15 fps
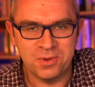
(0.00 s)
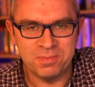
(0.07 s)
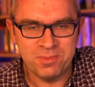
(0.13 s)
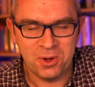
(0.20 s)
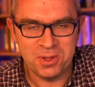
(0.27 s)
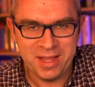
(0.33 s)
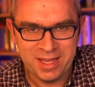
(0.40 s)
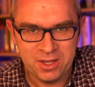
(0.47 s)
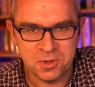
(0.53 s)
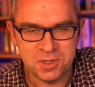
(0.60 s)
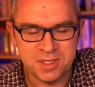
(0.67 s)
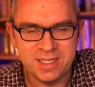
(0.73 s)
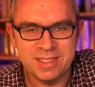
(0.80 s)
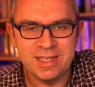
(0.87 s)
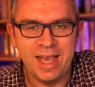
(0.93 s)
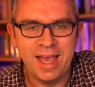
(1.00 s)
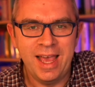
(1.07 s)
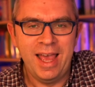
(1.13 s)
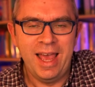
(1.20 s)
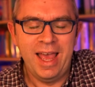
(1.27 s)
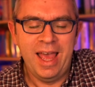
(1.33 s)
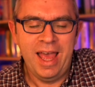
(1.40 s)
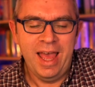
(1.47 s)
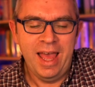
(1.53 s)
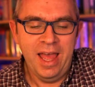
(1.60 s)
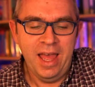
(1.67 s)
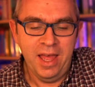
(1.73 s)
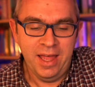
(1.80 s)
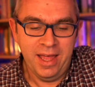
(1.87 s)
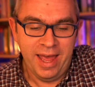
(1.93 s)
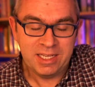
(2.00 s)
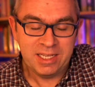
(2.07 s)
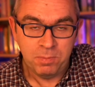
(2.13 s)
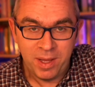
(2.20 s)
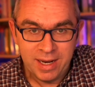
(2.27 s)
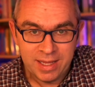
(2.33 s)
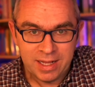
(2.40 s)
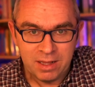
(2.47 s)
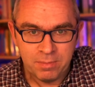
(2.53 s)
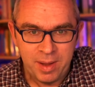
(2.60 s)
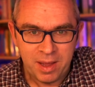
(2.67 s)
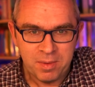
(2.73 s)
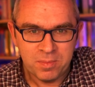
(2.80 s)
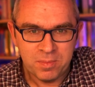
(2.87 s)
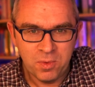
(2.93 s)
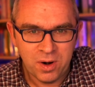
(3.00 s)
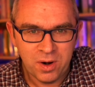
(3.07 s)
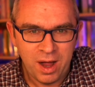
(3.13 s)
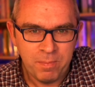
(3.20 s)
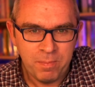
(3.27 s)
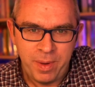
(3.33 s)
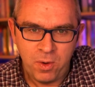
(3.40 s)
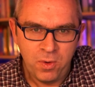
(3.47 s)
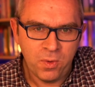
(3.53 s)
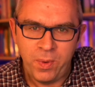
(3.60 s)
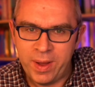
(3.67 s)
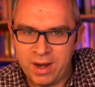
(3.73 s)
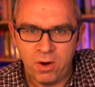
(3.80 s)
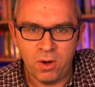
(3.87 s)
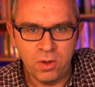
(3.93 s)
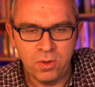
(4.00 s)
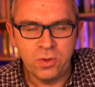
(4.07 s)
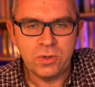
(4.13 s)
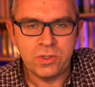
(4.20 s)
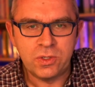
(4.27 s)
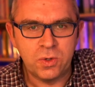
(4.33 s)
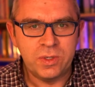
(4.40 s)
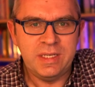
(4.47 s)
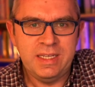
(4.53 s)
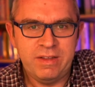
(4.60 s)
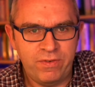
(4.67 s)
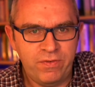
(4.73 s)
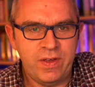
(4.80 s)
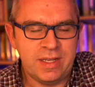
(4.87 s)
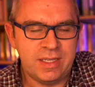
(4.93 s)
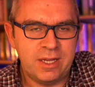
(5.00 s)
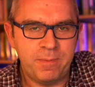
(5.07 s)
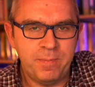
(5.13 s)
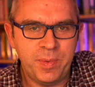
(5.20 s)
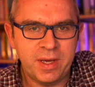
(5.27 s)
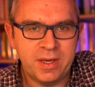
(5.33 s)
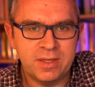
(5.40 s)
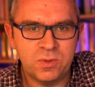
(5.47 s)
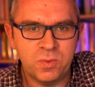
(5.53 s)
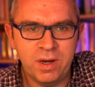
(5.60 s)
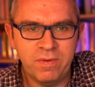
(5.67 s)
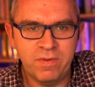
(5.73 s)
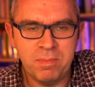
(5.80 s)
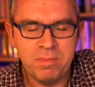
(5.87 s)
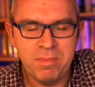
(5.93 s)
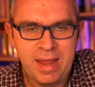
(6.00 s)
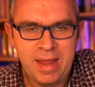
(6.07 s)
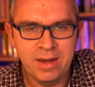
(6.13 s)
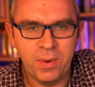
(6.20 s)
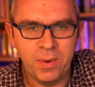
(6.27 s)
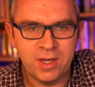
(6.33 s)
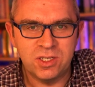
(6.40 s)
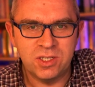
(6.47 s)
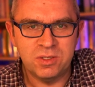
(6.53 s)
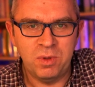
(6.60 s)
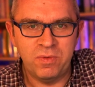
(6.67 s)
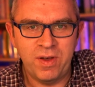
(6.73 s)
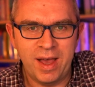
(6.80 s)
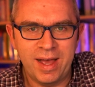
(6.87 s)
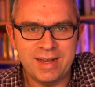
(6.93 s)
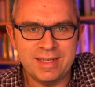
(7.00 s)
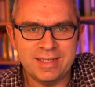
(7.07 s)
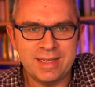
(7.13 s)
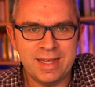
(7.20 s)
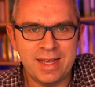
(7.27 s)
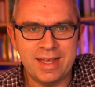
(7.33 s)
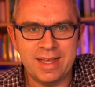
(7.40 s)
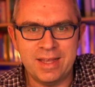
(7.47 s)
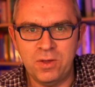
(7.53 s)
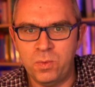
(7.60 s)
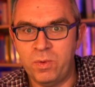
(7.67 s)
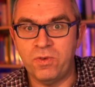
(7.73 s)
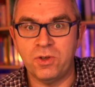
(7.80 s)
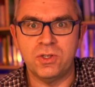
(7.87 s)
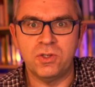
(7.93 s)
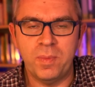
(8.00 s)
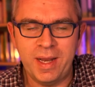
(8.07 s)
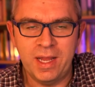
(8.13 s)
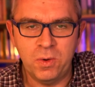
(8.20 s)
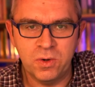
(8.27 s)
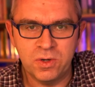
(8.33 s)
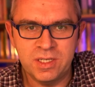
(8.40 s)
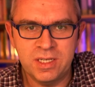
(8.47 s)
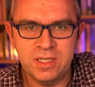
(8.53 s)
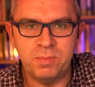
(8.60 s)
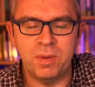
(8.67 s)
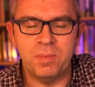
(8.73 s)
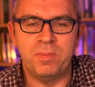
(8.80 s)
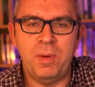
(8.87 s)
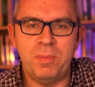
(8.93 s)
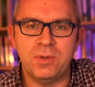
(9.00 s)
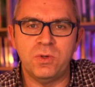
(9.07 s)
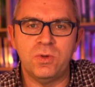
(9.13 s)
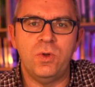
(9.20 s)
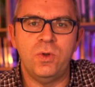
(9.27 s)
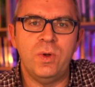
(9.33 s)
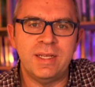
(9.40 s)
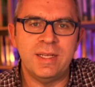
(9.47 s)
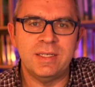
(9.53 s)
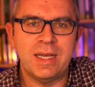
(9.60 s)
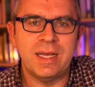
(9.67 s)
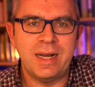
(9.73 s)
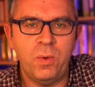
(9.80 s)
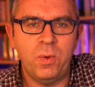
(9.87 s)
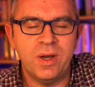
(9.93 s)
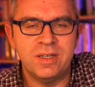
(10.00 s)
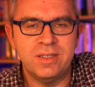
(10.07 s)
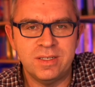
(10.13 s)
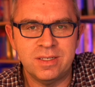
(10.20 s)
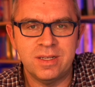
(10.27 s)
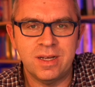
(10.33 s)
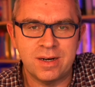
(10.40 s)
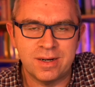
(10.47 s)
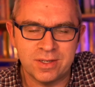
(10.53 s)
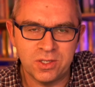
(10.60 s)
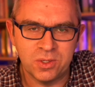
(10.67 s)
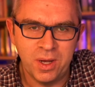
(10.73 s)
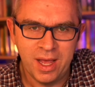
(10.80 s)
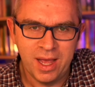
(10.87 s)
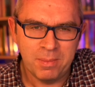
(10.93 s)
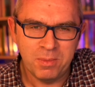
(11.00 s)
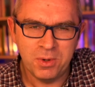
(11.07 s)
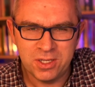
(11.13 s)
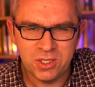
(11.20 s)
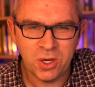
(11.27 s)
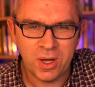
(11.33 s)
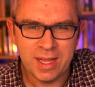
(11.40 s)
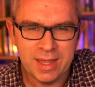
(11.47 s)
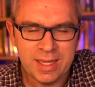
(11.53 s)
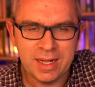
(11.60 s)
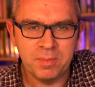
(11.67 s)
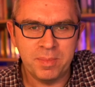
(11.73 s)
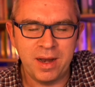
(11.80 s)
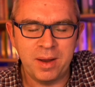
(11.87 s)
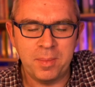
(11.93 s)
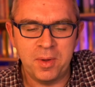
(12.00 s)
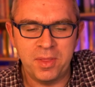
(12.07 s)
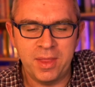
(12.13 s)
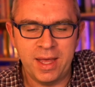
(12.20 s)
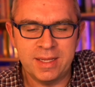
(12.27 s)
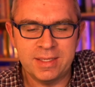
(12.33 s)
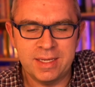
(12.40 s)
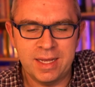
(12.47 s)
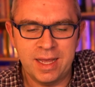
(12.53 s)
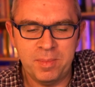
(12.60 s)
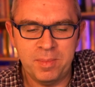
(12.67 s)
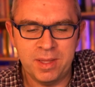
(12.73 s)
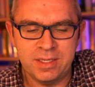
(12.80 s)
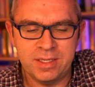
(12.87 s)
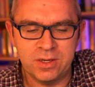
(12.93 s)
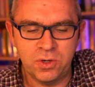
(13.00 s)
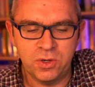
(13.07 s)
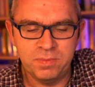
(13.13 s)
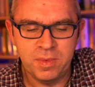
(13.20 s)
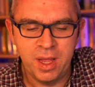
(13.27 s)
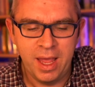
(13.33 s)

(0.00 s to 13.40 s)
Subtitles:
online courses. Explain a little bit more about where all those courses fit, because one of the main questions we've had is we've got so many courses, but people don't know necessarily where to start. So I'm going to talk a little bit about that a bit later on.